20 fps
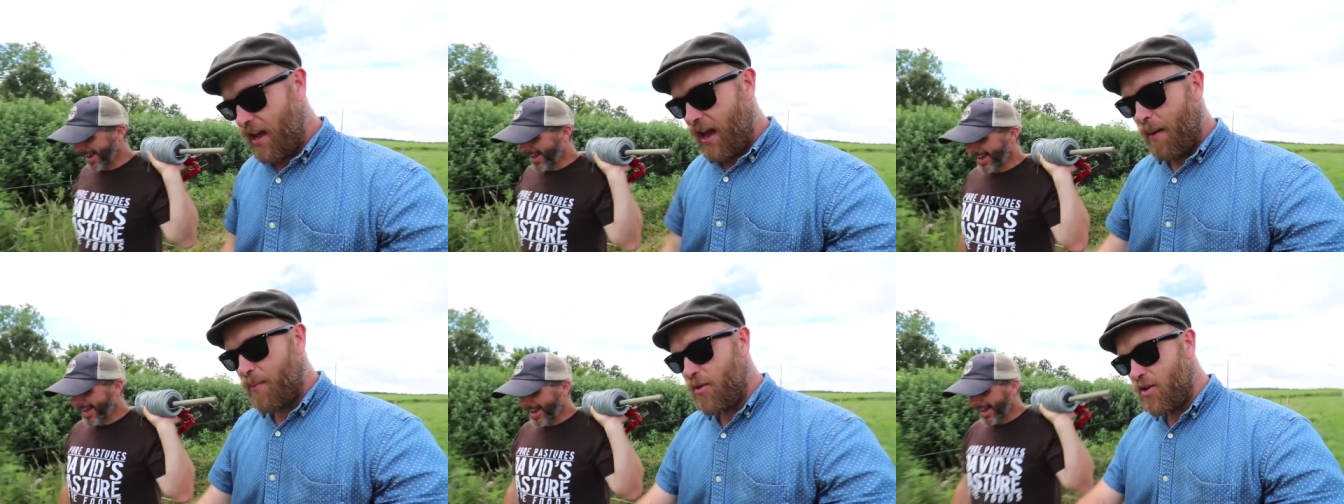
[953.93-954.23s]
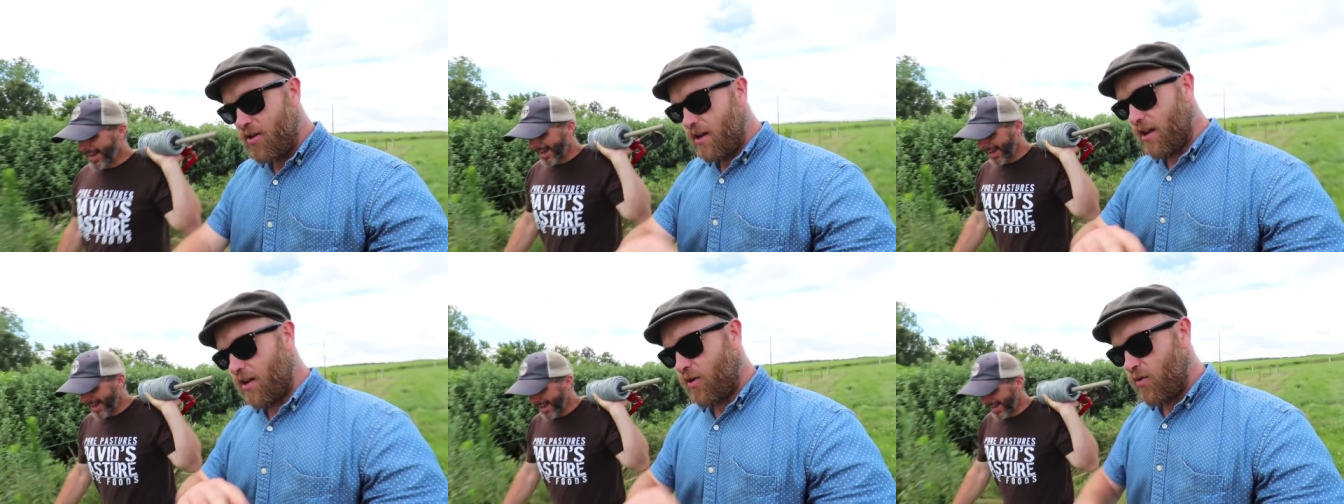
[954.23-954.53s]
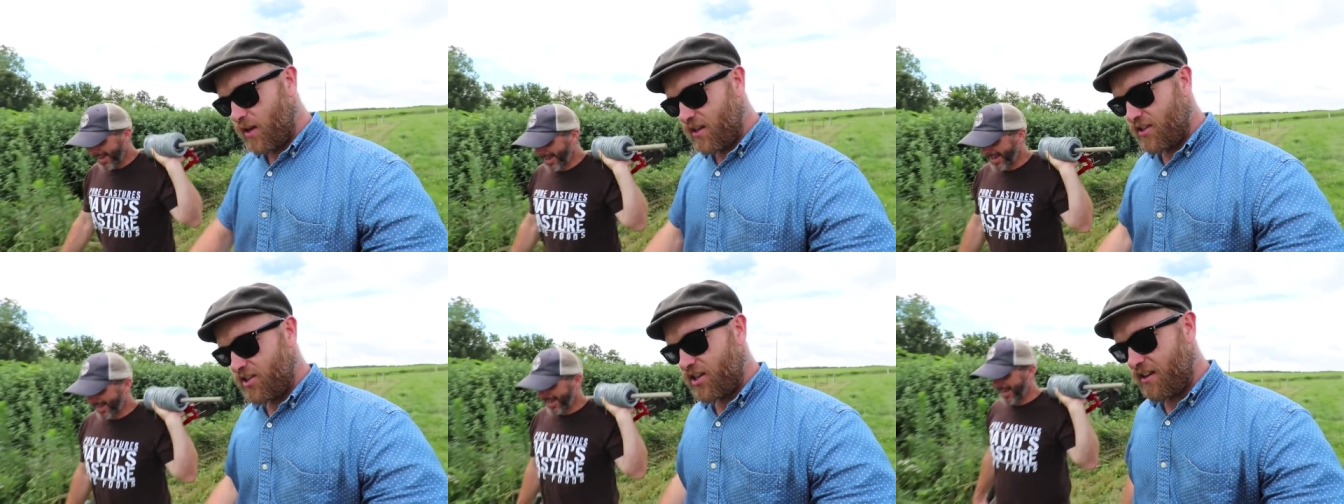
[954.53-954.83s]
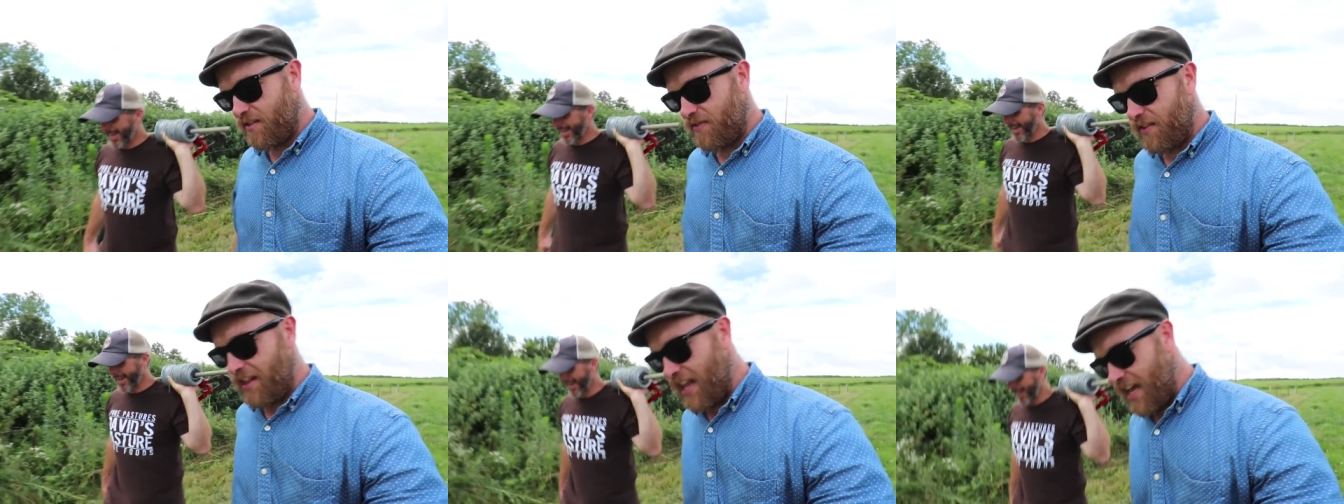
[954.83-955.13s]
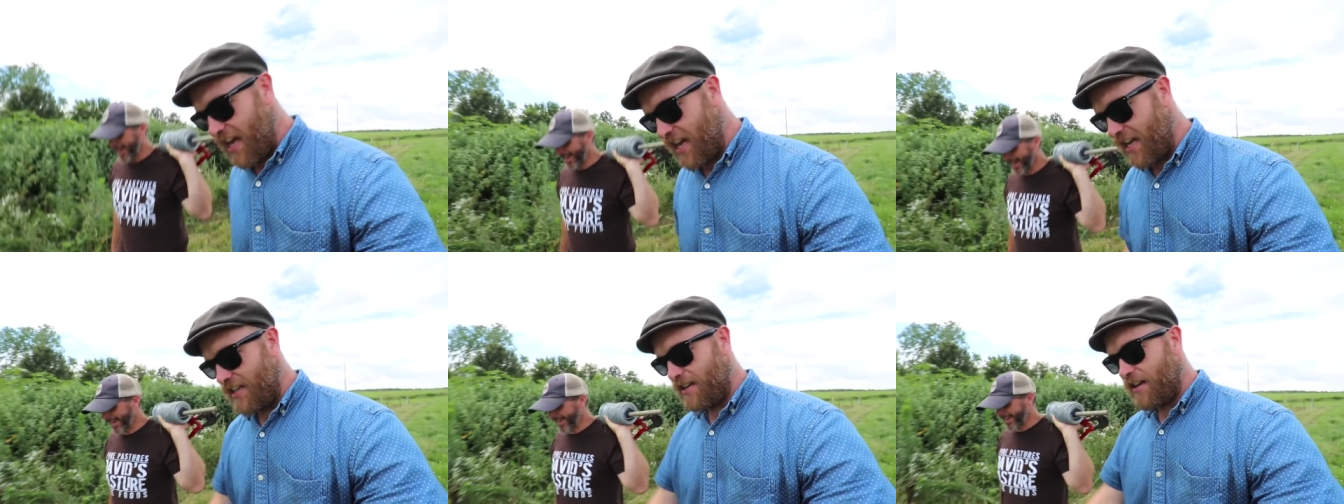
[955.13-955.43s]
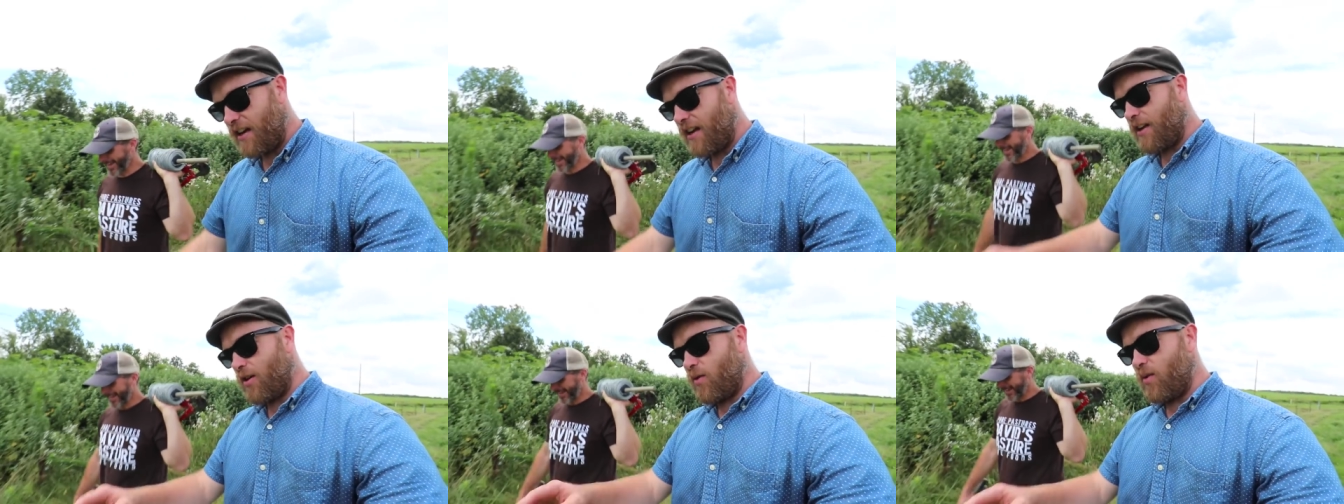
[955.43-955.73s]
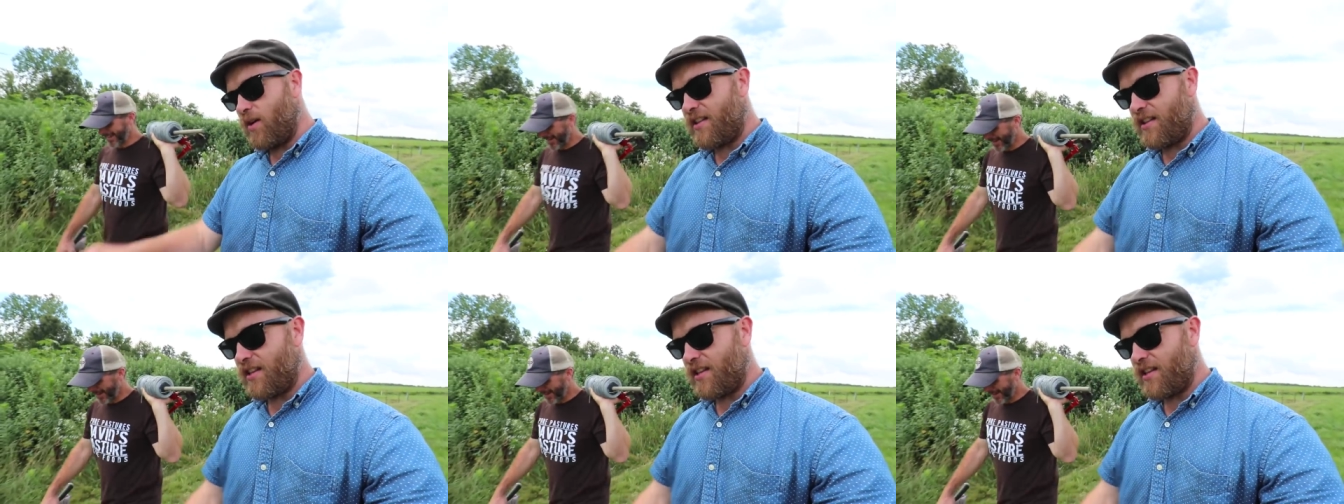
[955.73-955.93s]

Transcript: I mean, you're gonna quit Chick-fil-A, you're gonna quit